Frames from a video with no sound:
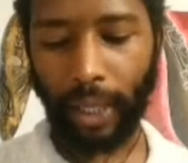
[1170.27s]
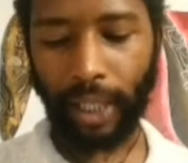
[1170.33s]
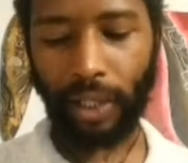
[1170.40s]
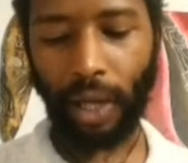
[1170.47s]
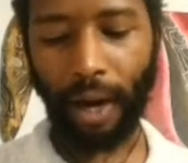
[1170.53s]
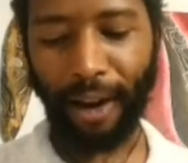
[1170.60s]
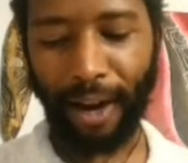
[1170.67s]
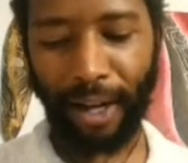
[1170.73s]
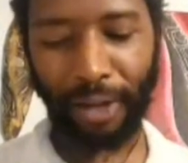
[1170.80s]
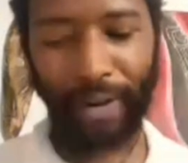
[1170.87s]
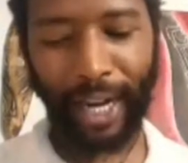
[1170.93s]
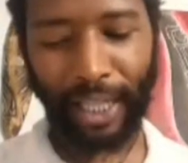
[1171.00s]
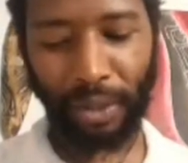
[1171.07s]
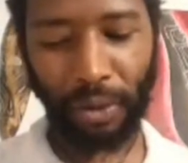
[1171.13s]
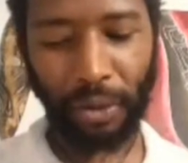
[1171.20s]
on
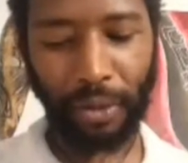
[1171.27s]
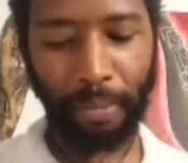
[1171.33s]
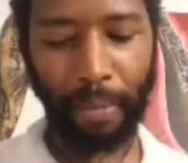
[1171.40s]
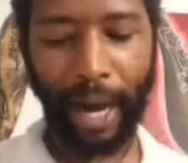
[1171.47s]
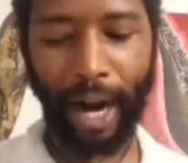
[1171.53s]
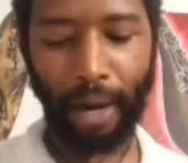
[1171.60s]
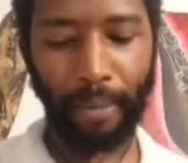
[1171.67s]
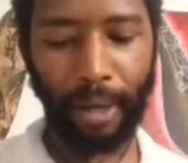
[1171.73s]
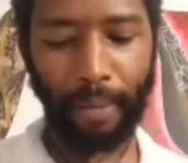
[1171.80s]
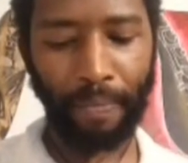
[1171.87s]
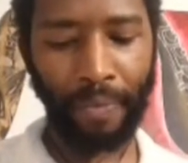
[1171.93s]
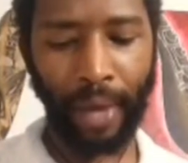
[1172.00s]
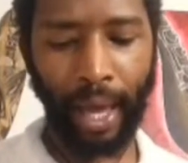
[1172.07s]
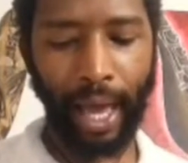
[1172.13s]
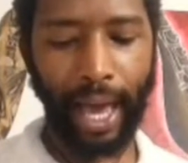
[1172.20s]
grassroots empowerment,
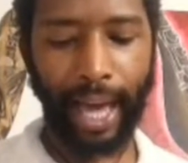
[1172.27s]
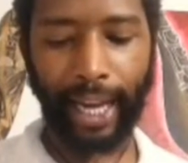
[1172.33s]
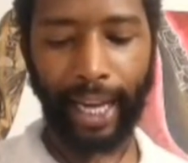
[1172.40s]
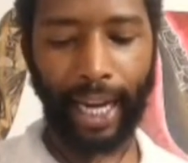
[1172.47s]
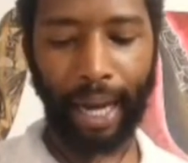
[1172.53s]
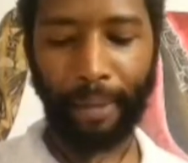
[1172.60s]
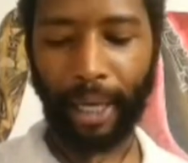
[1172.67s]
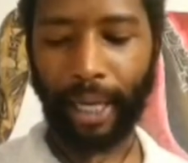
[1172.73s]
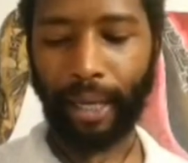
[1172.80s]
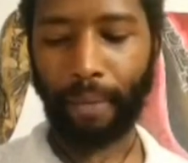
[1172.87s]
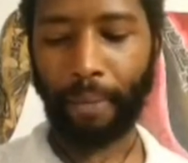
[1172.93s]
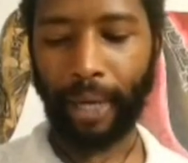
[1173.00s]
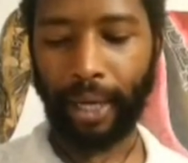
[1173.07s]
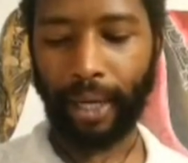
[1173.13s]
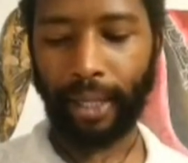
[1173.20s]
economic
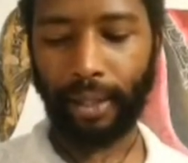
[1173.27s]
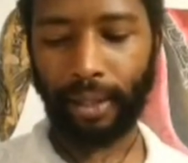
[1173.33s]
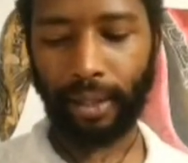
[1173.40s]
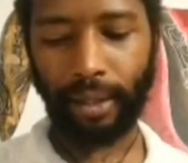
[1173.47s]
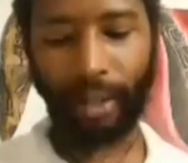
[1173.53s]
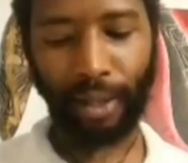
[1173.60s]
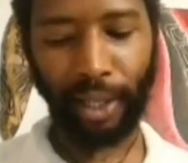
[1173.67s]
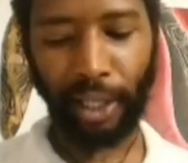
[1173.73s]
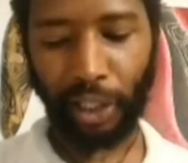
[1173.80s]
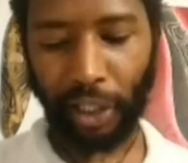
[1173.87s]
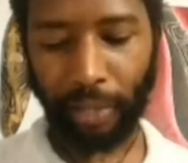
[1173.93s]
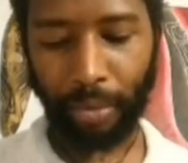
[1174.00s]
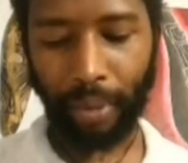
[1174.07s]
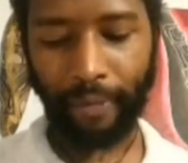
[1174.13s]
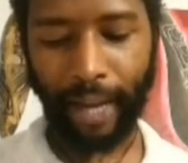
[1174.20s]
independence, leadership
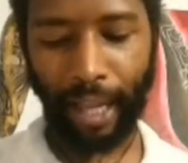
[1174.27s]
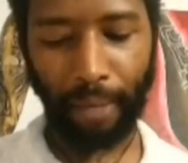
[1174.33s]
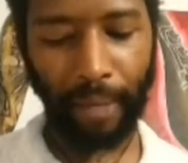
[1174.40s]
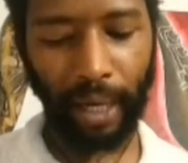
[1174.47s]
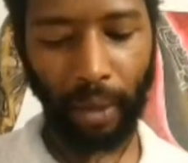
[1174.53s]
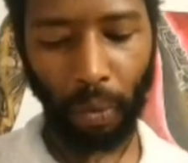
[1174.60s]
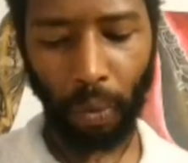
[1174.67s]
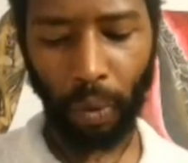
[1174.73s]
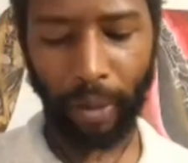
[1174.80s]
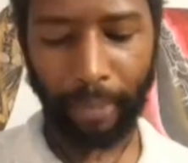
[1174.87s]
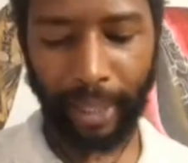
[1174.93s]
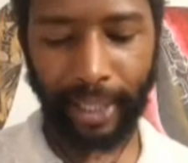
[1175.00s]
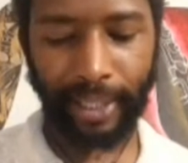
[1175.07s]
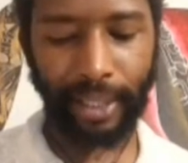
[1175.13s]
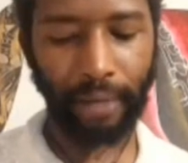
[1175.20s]
development, and
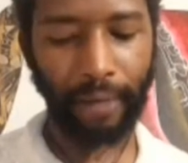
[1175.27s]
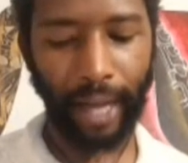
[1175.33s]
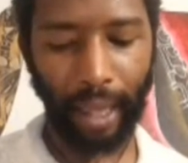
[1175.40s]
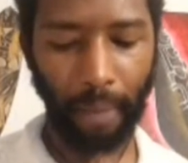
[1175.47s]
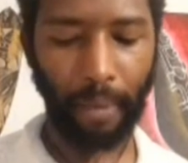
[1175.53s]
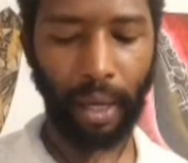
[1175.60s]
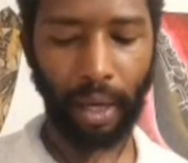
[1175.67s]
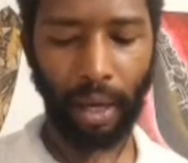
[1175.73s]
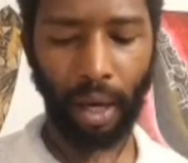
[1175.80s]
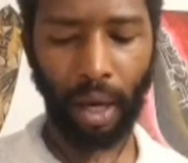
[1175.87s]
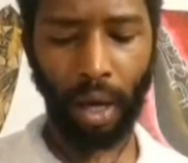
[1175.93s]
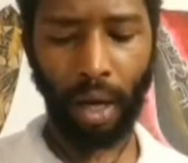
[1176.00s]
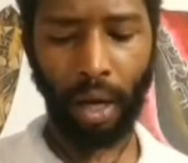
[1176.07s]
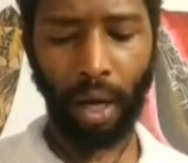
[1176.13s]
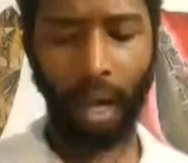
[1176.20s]
women's development,
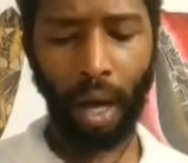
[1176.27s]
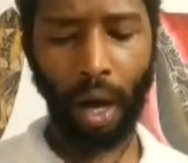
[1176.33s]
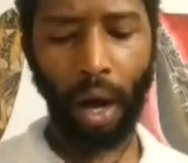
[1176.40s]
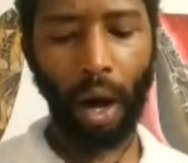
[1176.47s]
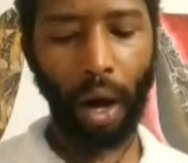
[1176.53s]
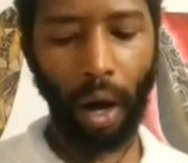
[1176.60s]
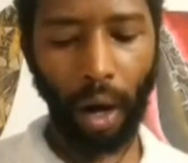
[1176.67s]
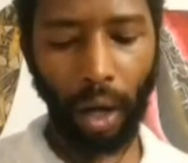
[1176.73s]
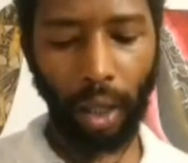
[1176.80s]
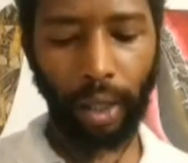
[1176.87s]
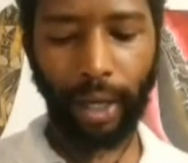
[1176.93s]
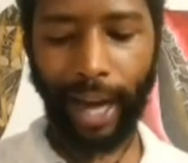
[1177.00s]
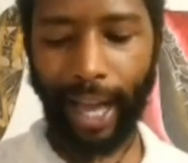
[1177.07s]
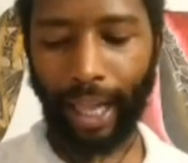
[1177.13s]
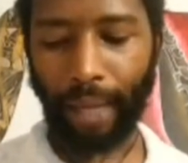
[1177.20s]
all are
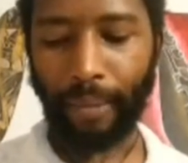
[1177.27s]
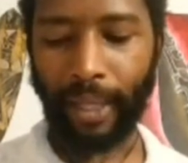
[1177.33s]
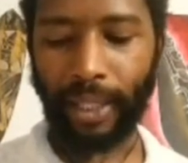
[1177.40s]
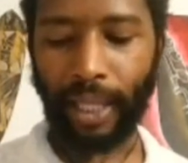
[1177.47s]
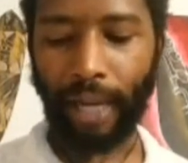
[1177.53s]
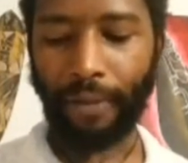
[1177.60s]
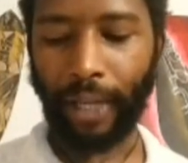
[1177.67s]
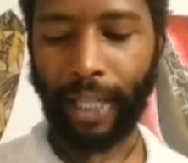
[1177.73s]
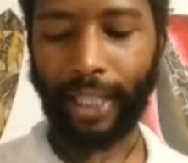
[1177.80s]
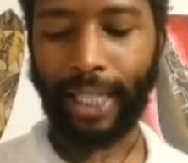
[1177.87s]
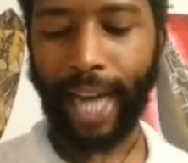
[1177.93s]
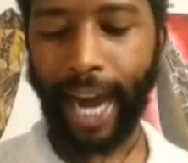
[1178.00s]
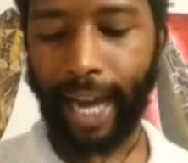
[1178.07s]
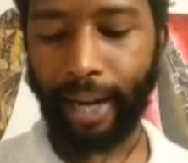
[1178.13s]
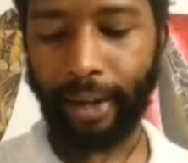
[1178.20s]
elements of the
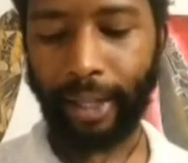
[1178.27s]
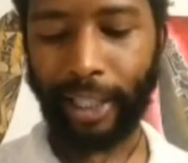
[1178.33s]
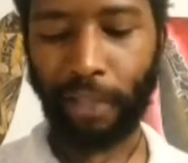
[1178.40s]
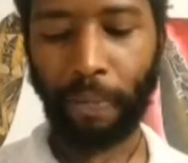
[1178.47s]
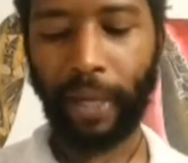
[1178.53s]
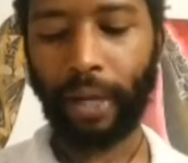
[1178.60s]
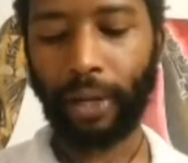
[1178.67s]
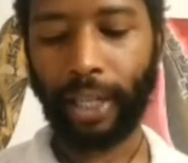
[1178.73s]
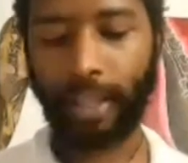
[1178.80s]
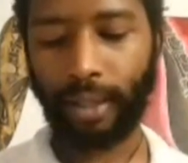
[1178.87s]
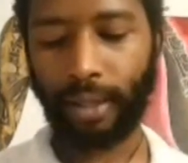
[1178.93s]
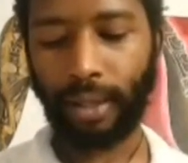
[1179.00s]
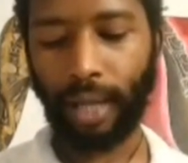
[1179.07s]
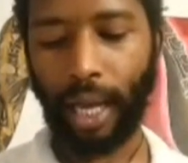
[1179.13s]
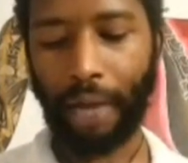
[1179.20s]
entire experience
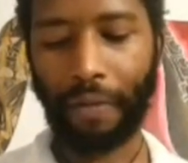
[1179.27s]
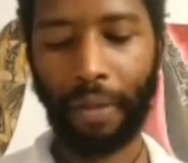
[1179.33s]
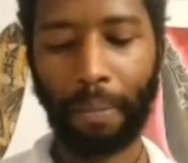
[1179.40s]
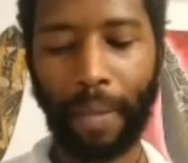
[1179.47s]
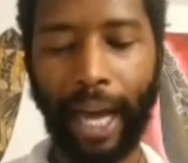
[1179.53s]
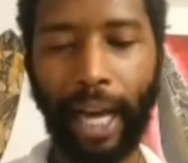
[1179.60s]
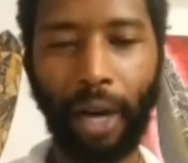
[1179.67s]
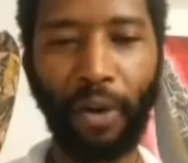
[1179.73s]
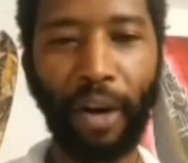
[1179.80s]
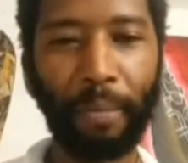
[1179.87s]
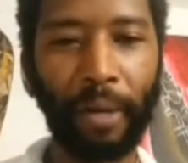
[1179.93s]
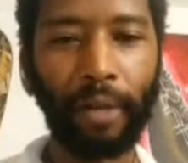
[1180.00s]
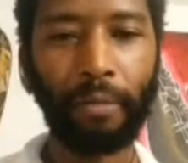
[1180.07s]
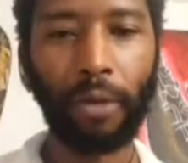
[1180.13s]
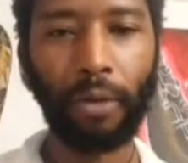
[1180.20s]
of the Black
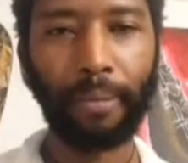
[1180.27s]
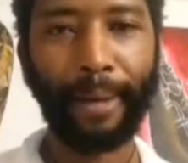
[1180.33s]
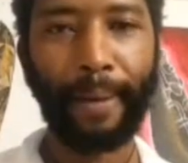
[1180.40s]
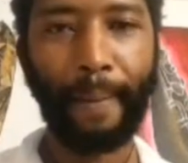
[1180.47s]
cooperative movement.